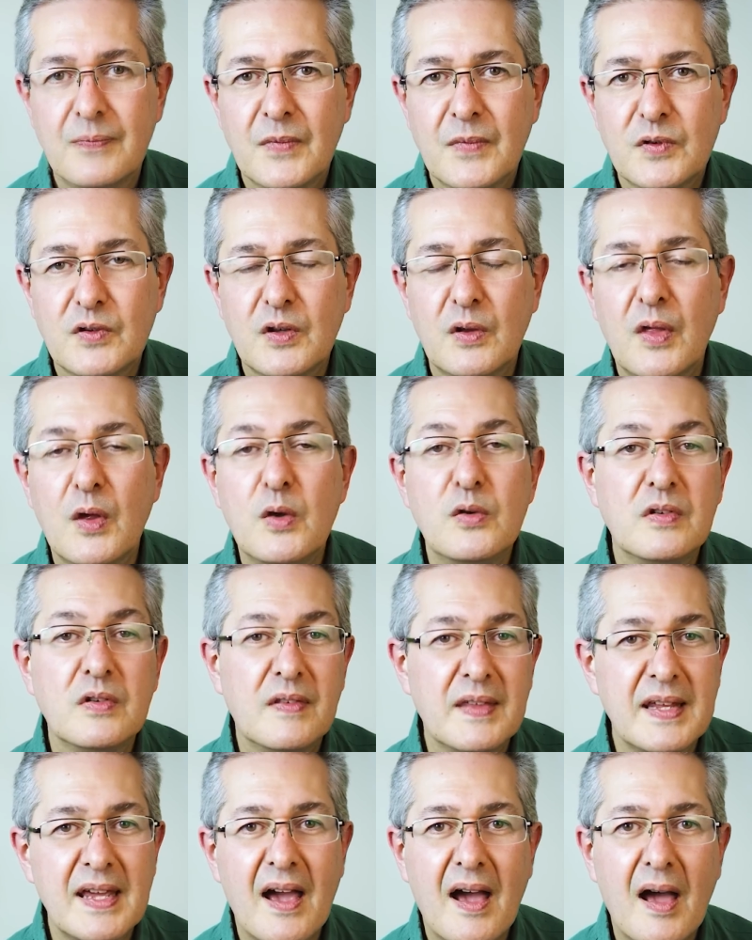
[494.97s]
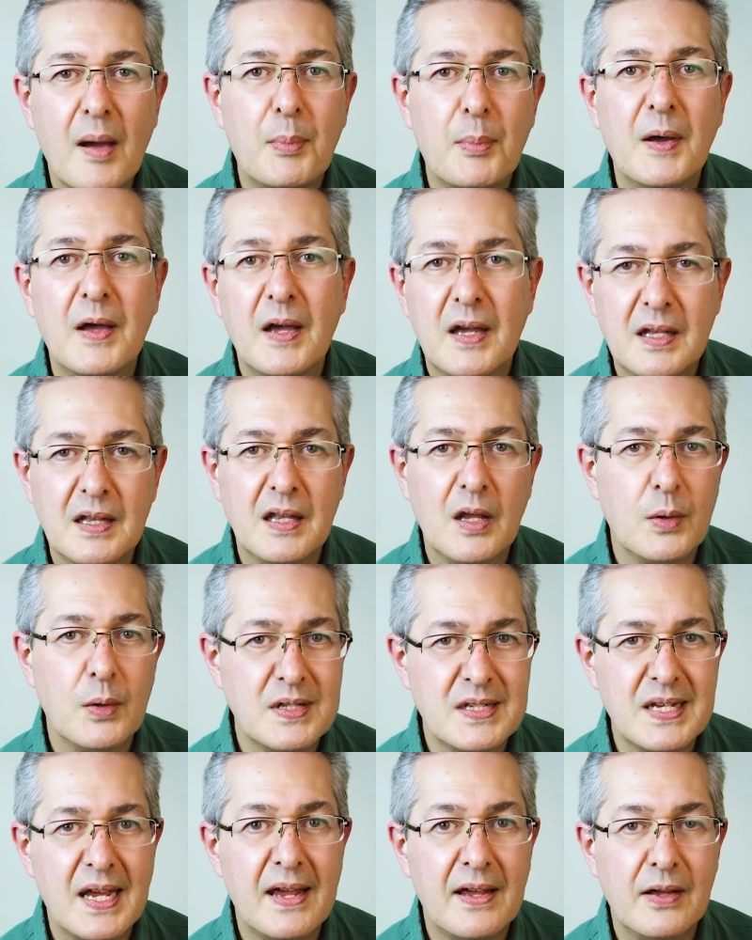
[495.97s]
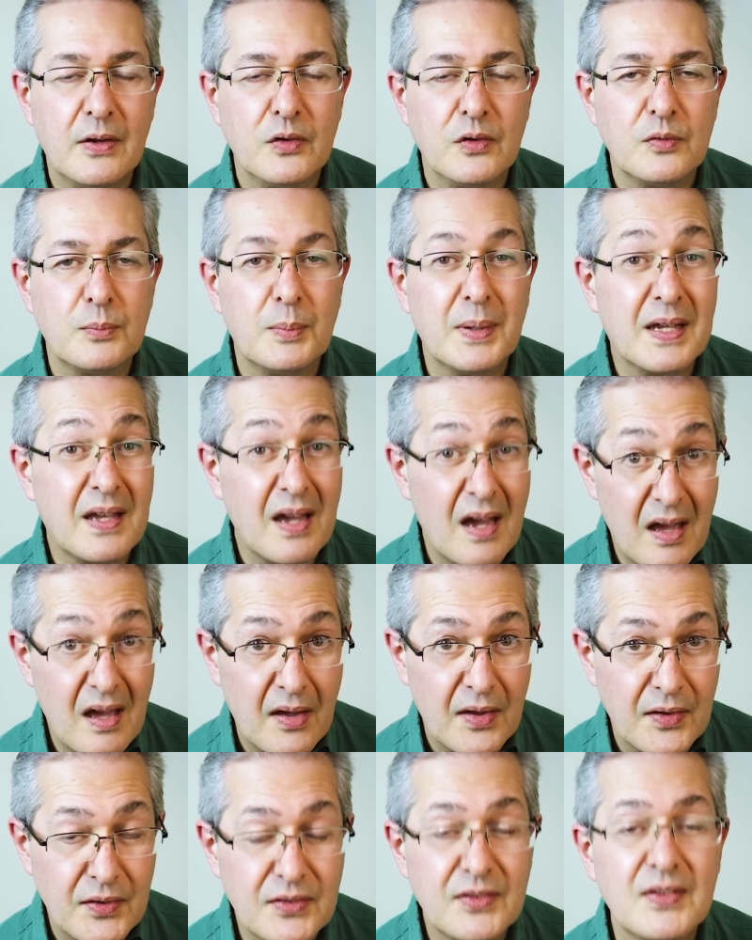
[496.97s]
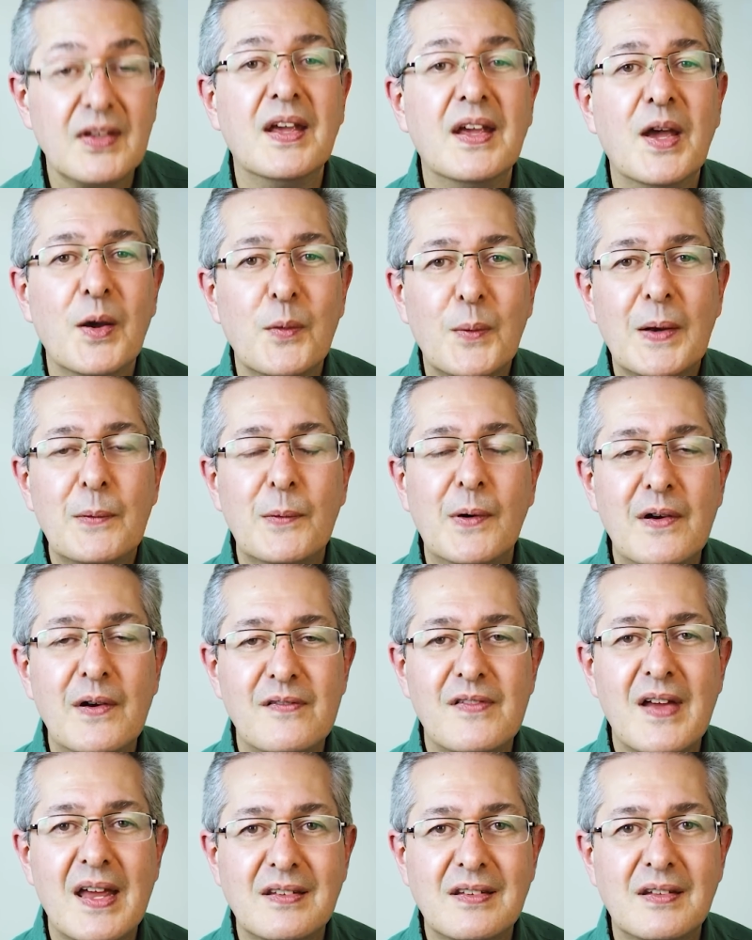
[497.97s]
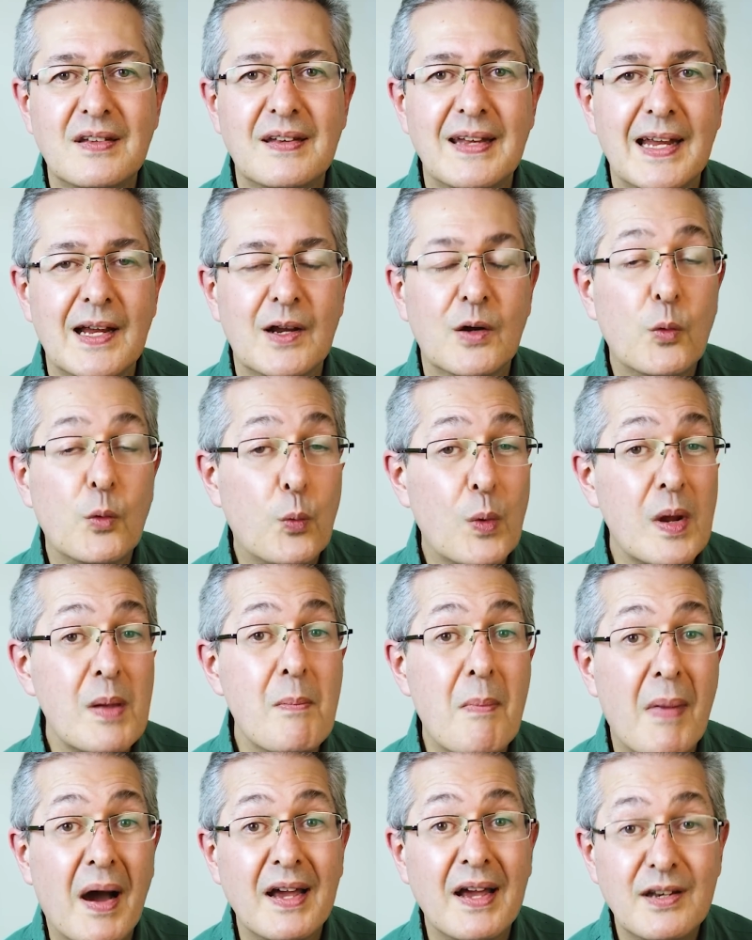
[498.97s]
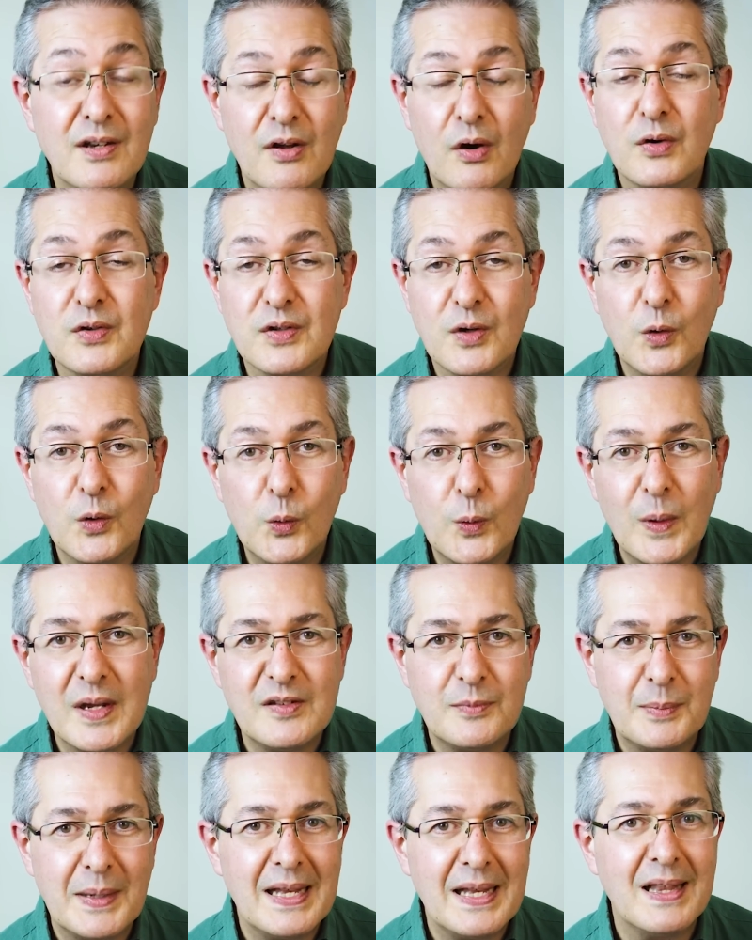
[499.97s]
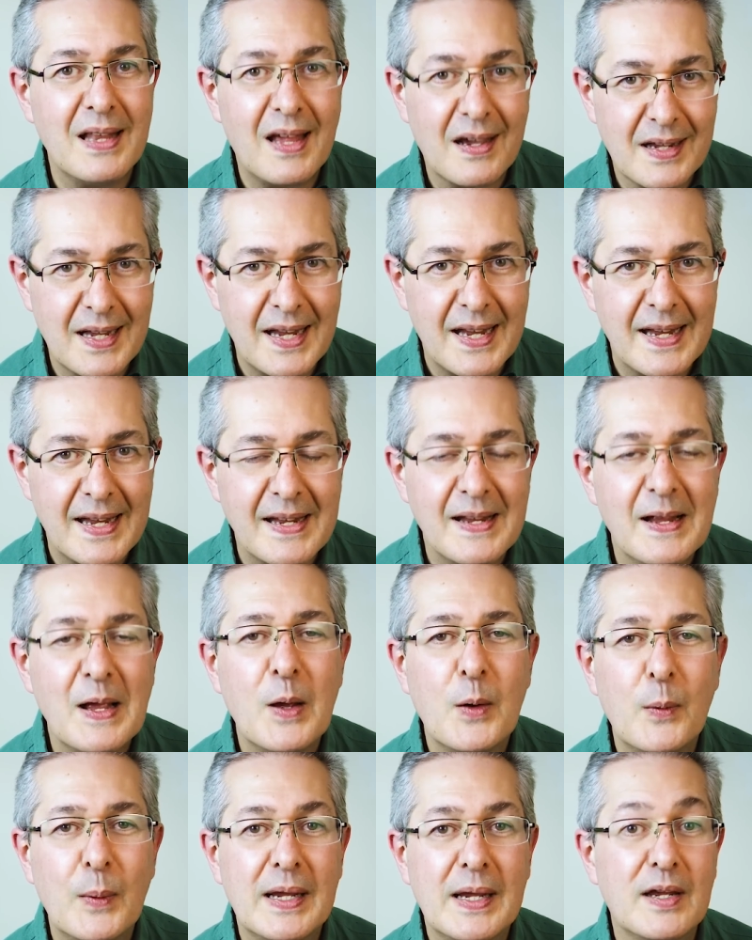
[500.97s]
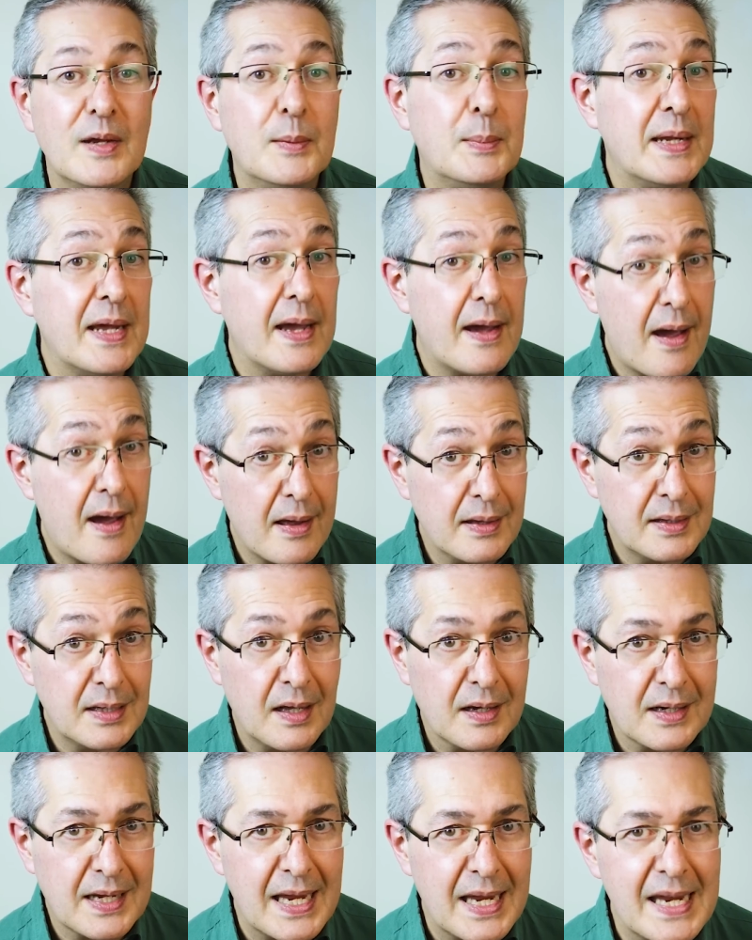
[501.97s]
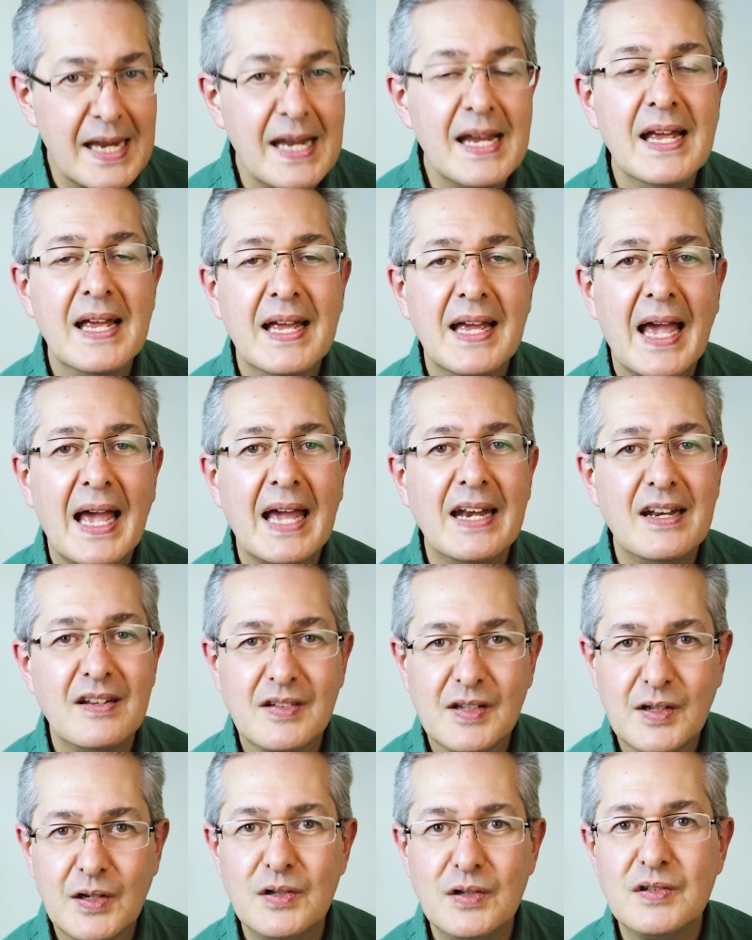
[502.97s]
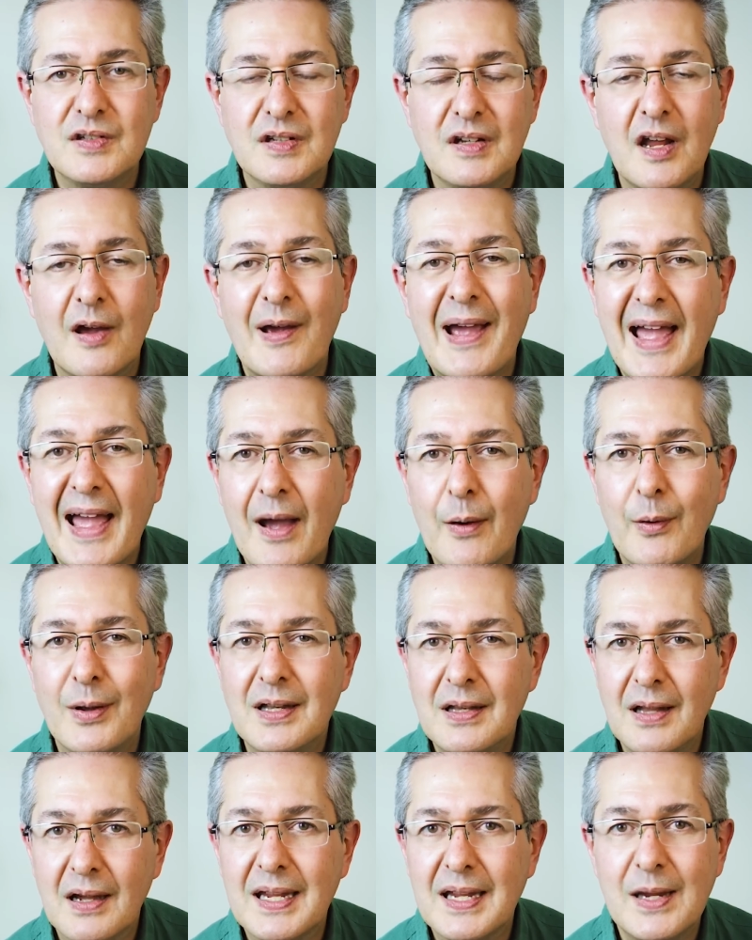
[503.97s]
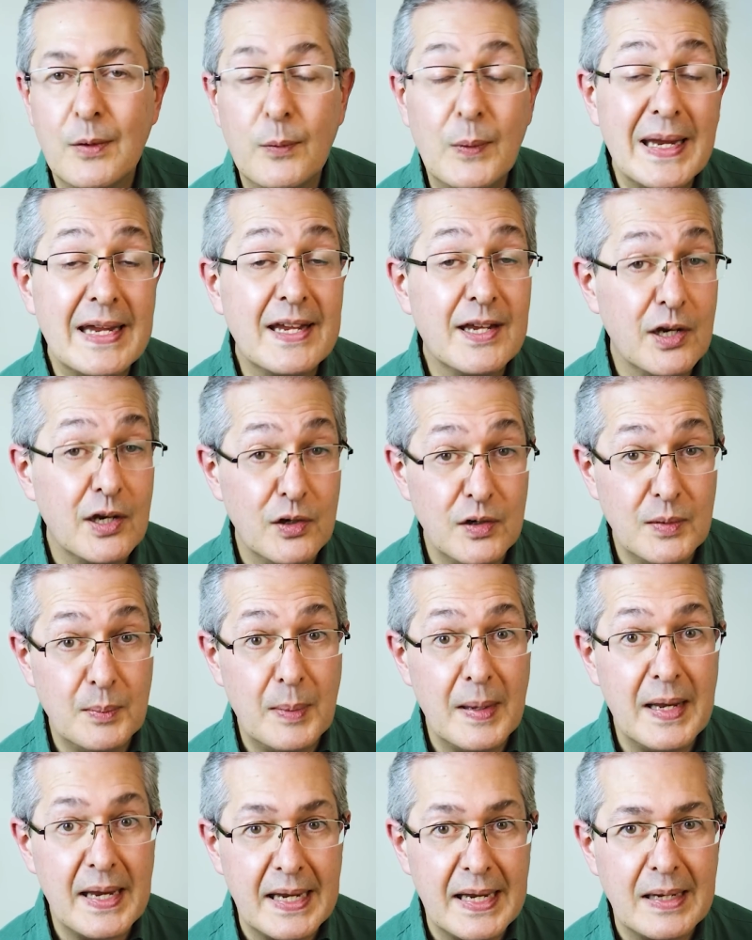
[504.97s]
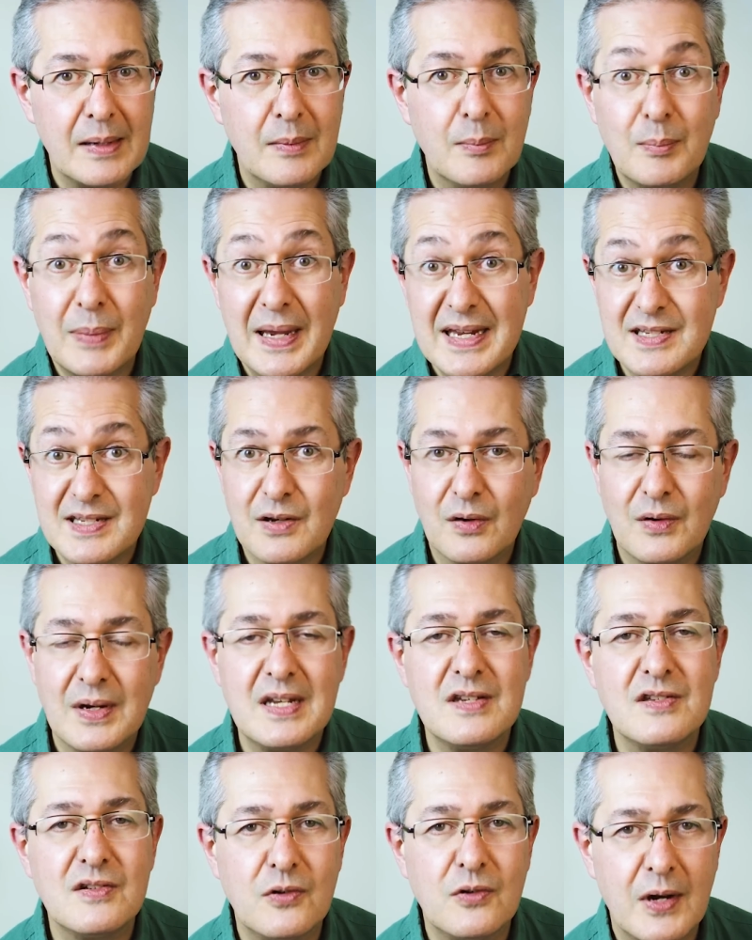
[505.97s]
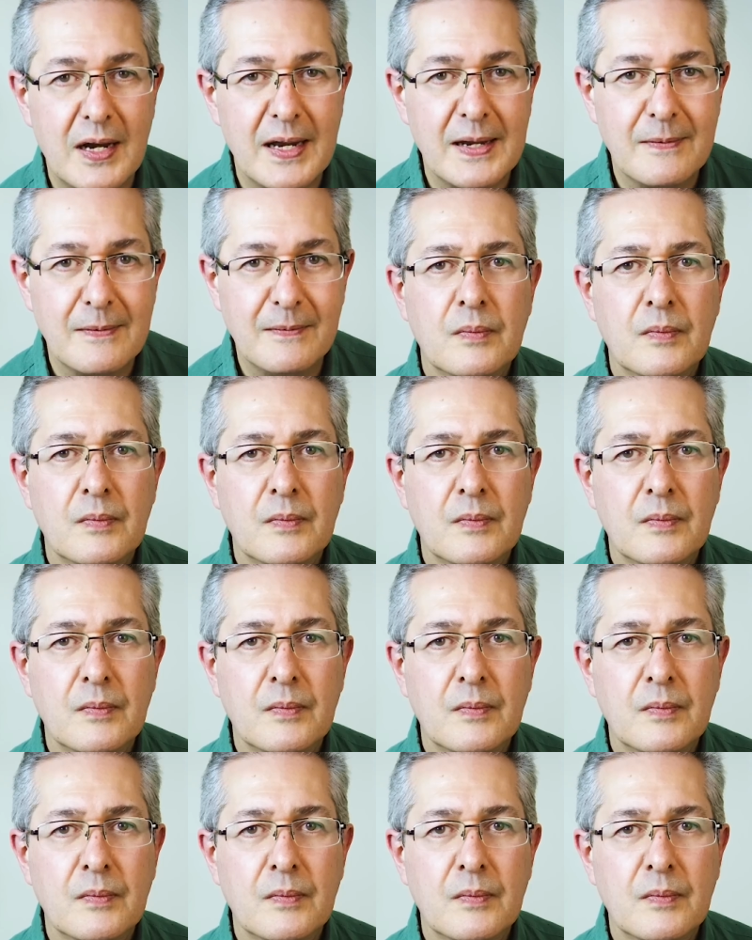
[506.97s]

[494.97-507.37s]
So those are the upper and lower tails, because when we're investing, we might not always be lucky. We could be unlucky, and it's good to know how unlucky we could be based on history.